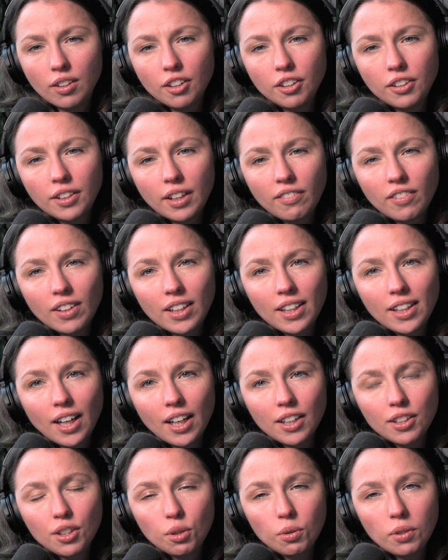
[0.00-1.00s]
You're definitely
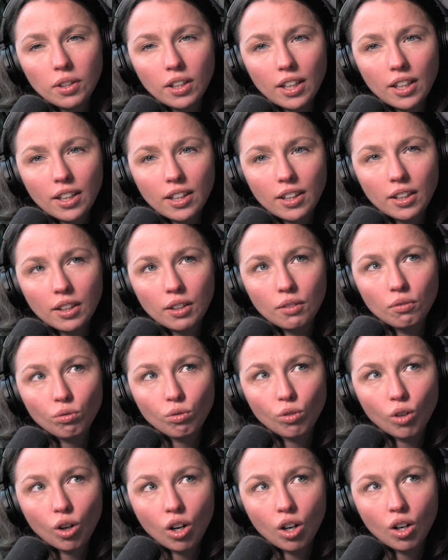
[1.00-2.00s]
not doing anything
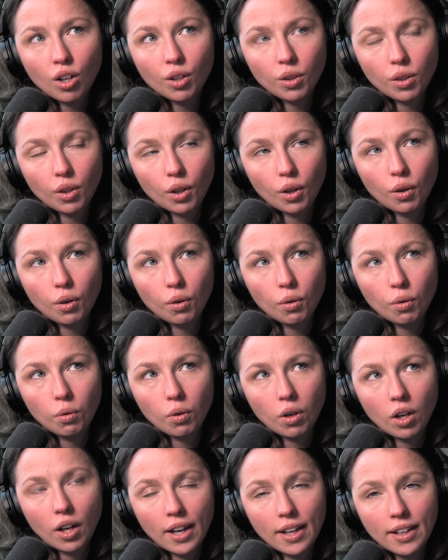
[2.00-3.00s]
wrong,
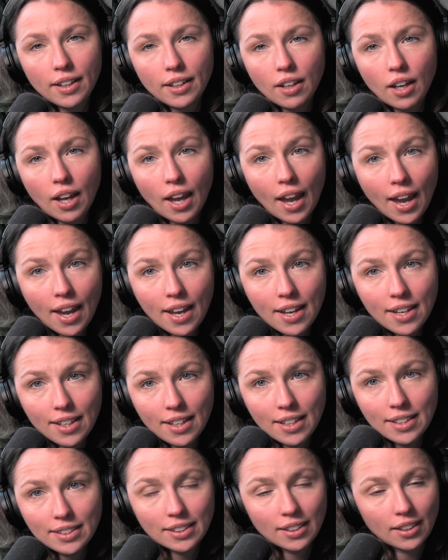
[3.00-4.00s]
though. And
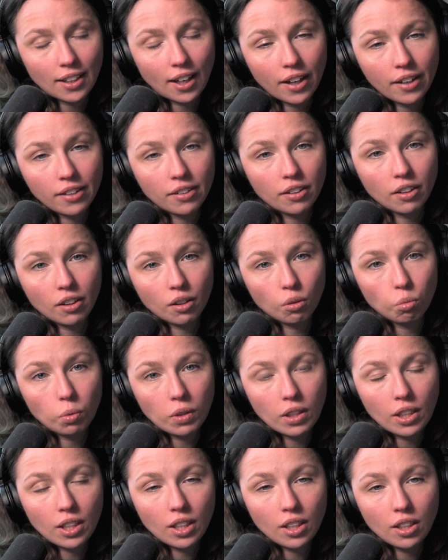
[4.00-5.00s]
A no. isn't either.
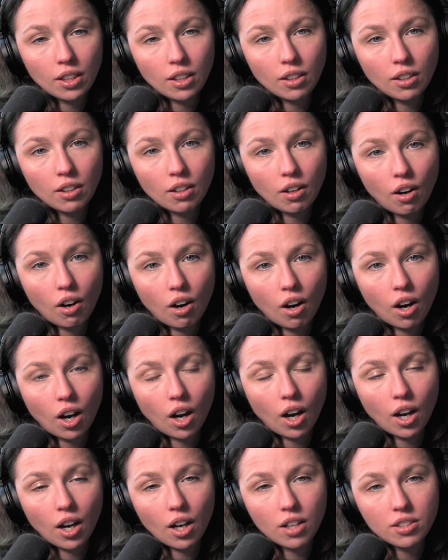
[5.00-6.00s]
We
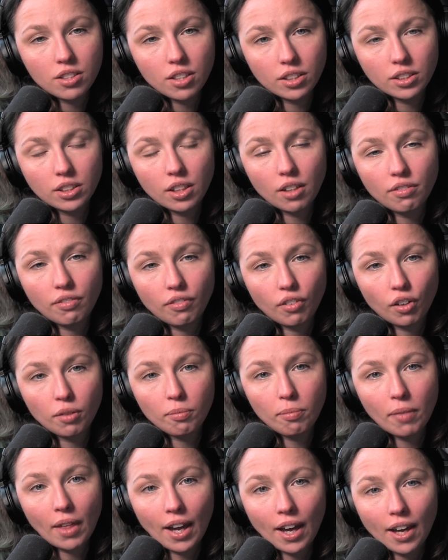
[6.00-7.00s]
just
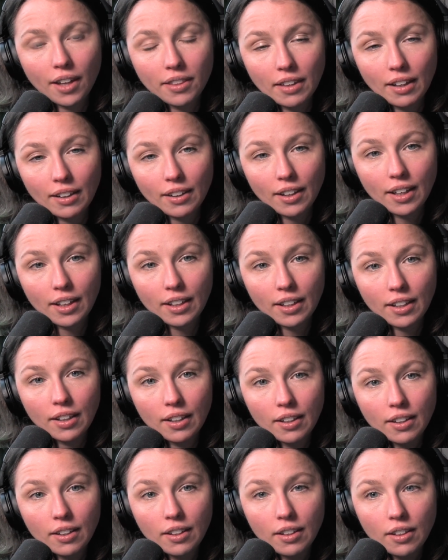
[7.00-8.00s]
affirm that, that like,
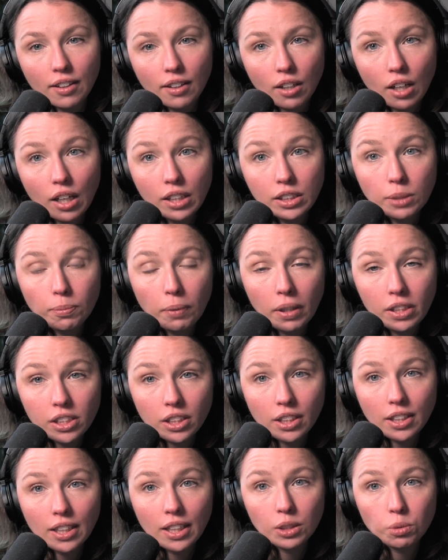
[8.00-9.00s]

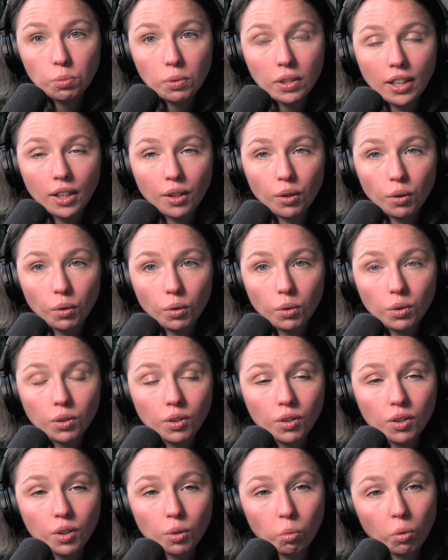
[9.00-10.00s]
especially as we get
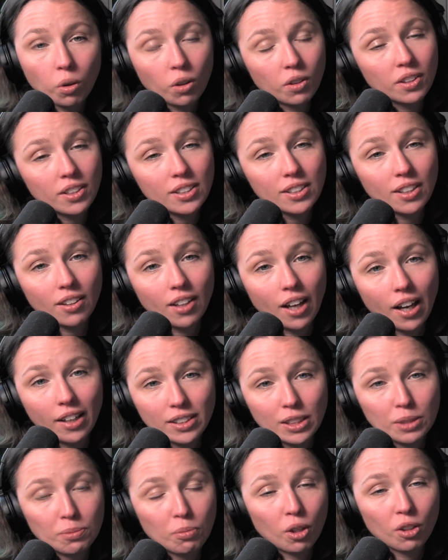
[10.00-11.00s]
older the world is a
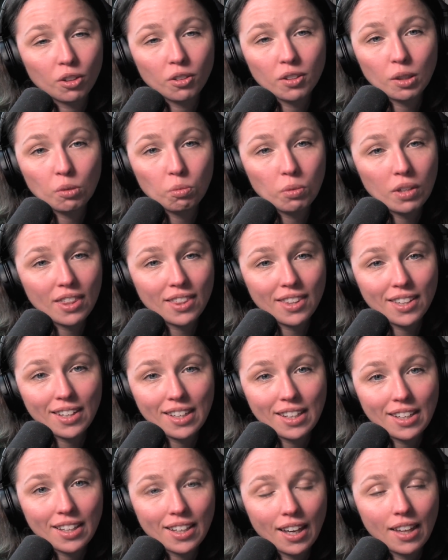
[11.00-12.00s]
lot smaller than we
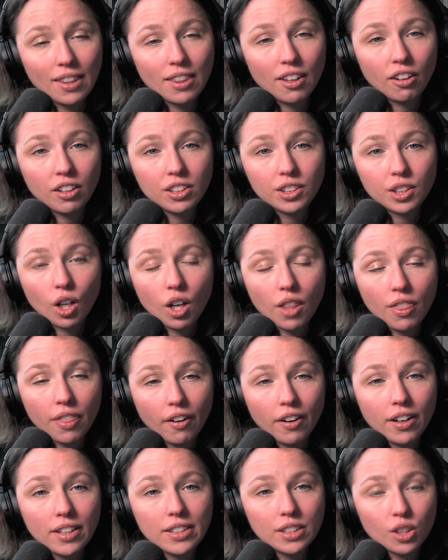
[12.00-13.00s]
think and there's
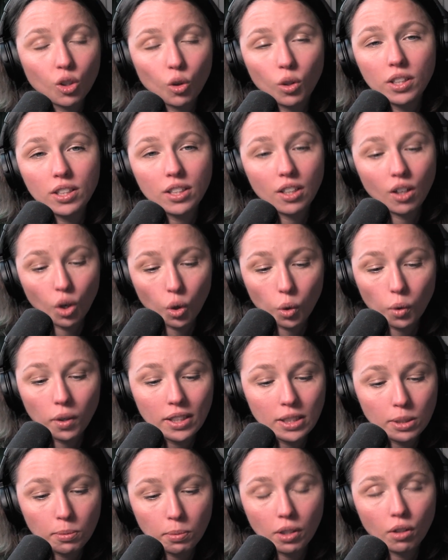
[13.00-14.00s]
there is going to
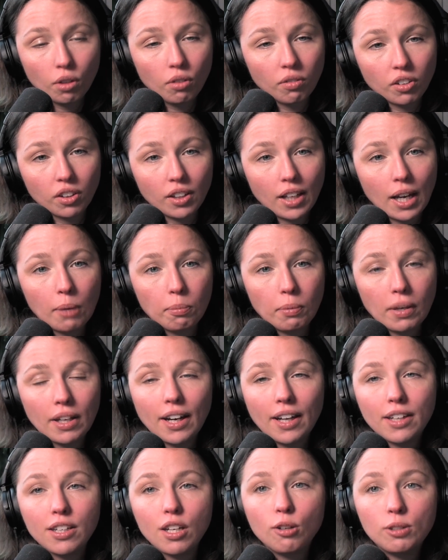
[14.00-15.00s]
always be overlap
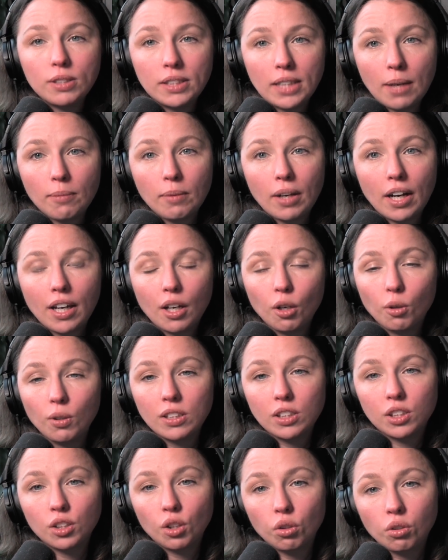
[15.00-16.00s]
and i know sam and i
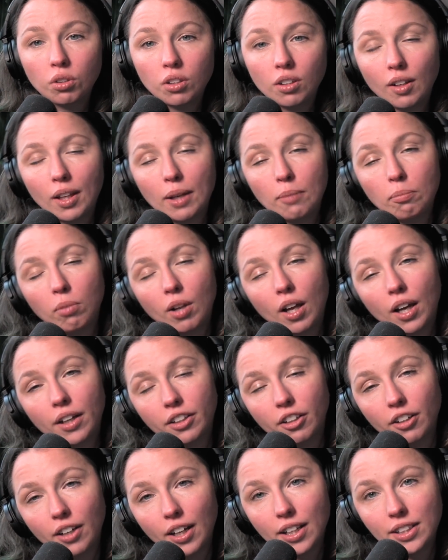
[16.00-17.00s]
always joke to like
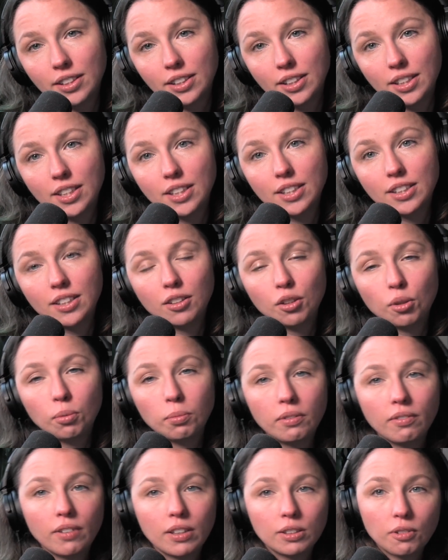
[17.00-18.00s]
block your exes and don't
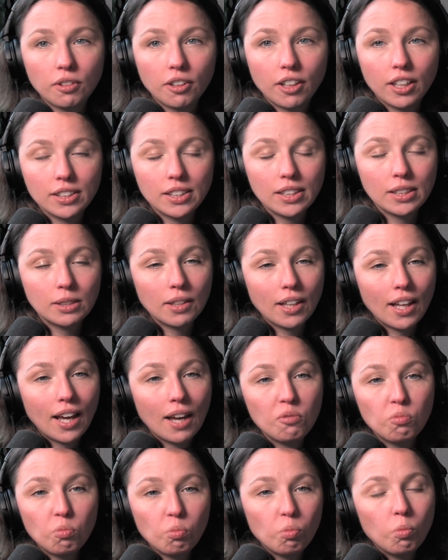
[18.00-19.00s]
be friends with your exes
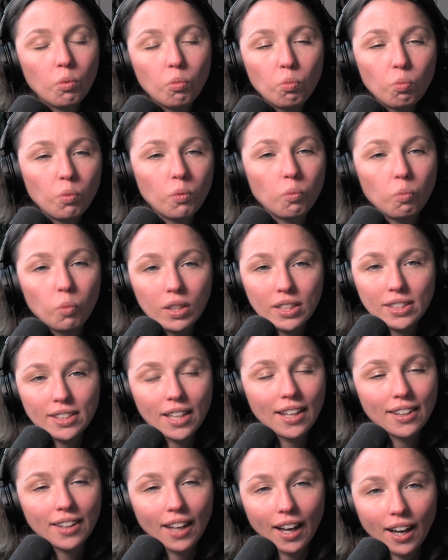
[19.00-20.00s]
and we
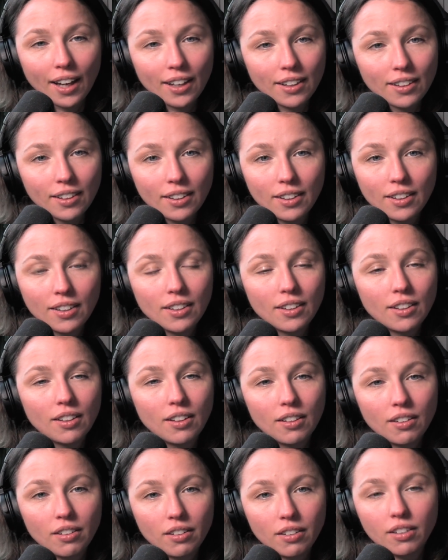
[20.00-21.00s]
say that
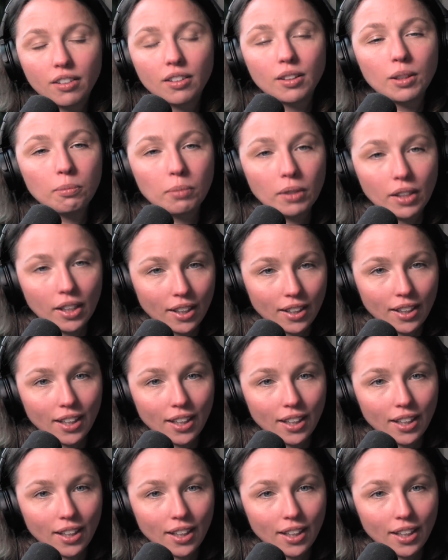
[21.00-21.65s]
glibly